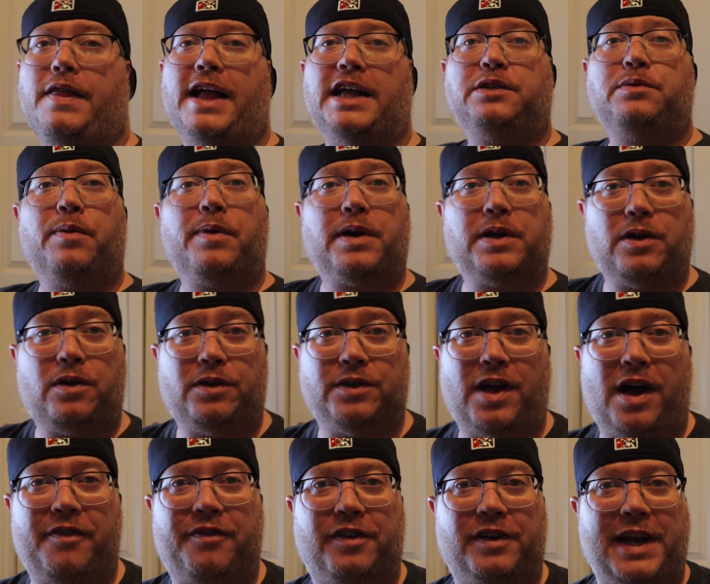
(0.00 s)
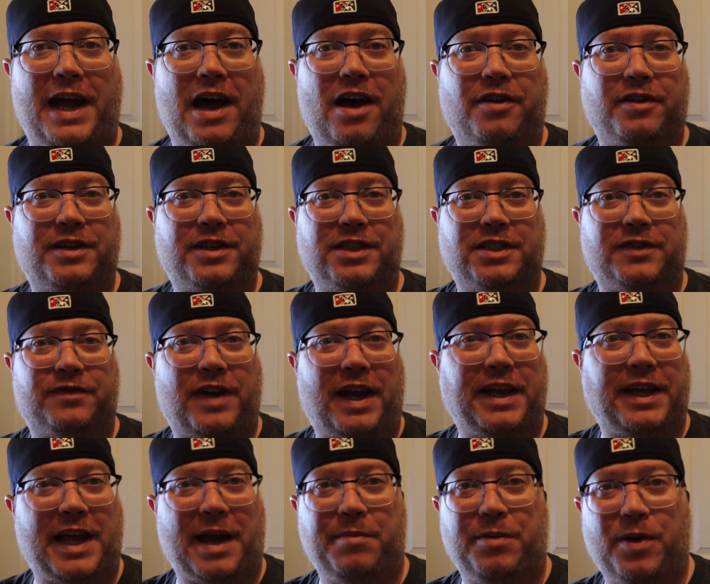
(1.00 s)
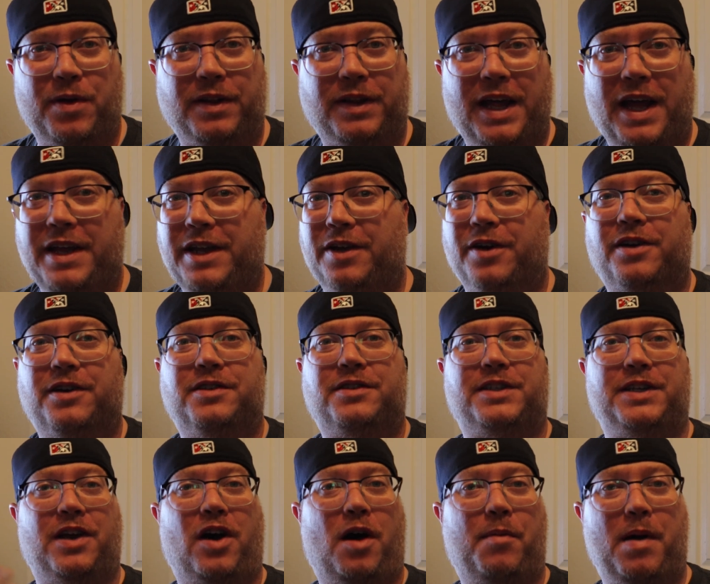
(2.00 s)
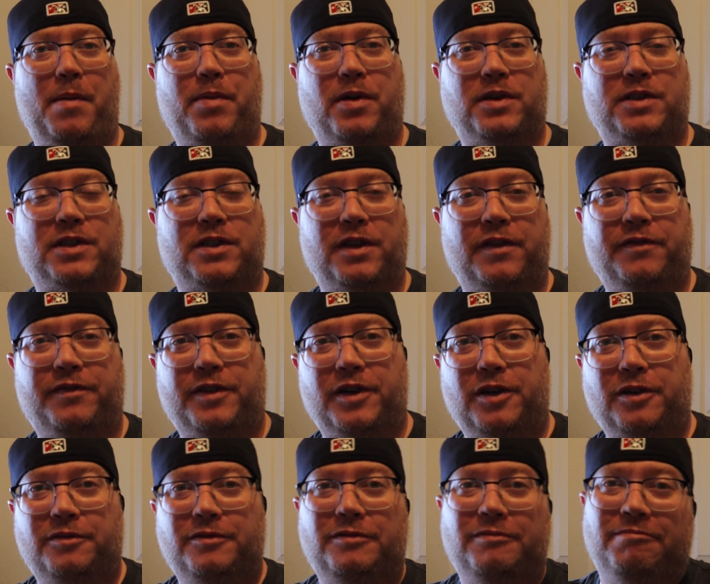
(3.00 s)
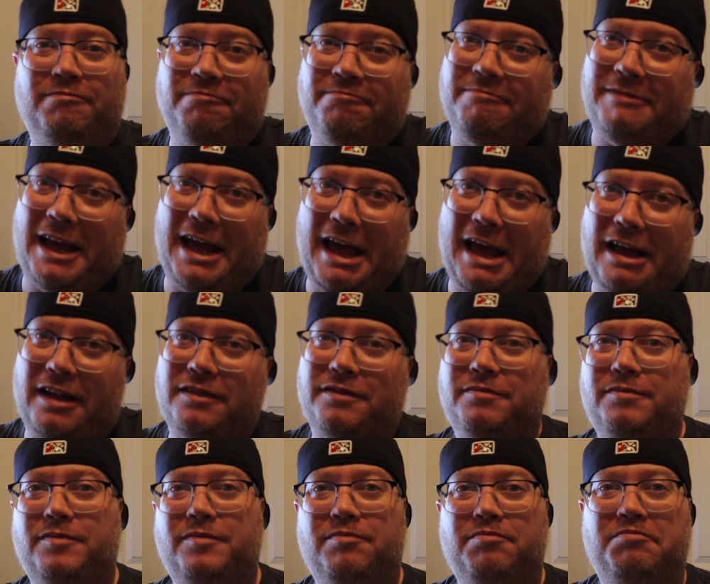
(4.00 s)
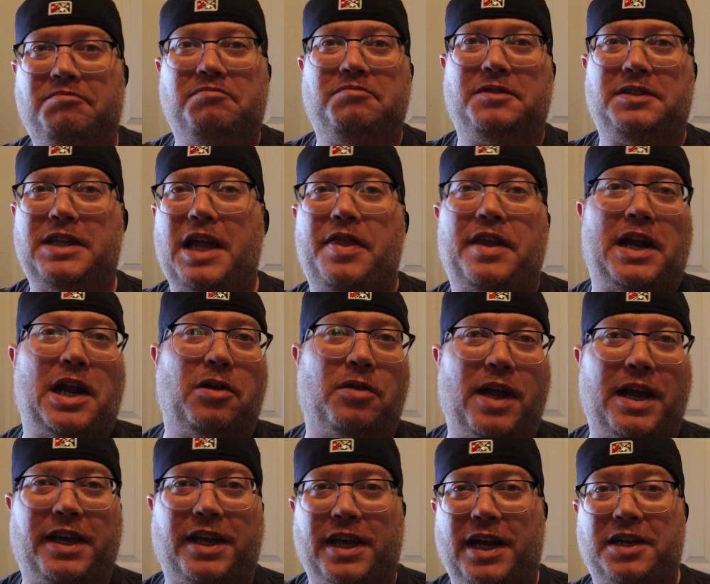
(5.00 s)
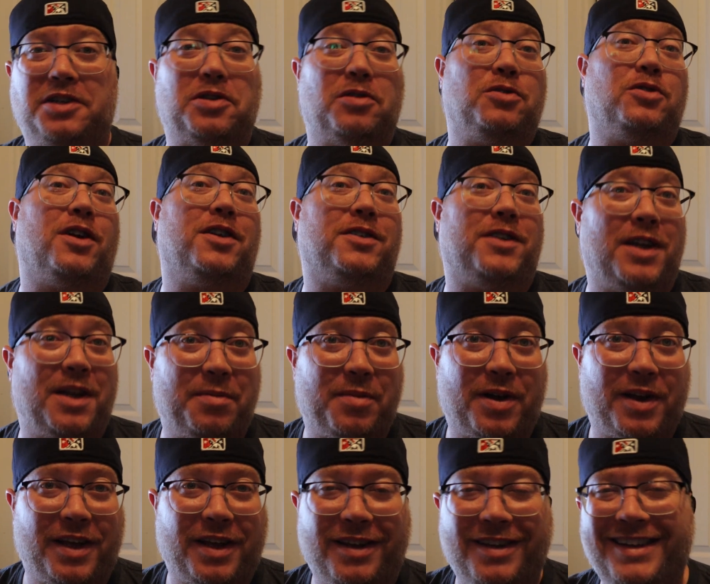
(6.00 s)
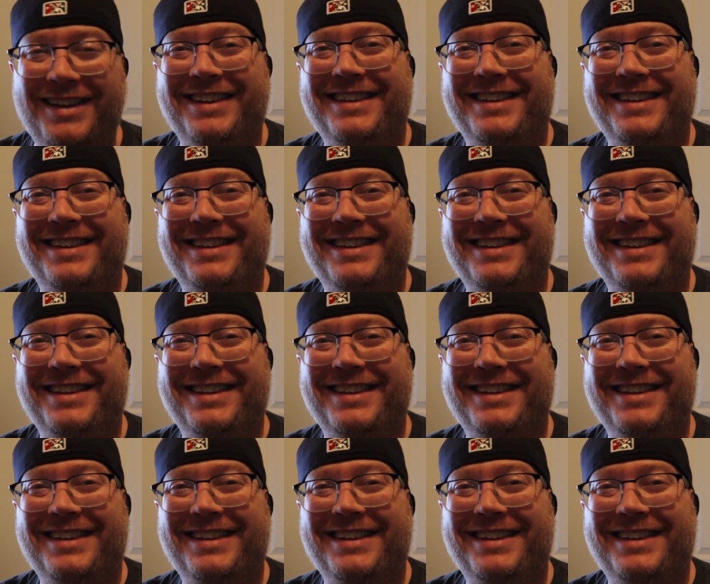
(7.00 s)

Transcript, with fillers: And that's where we're going to hold off for now because if I kept doing that, you're going to see all my personal info. Eh, it's not that I don't like you, I just don't trust anybody.